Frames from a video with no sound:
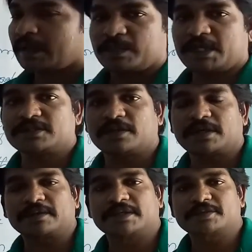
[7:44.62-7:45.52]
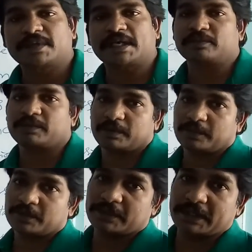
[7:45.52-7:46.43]
please note down this one and we will
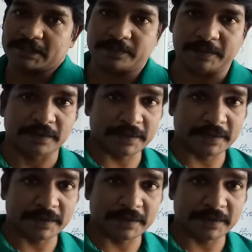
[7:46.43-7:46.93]
move to next one.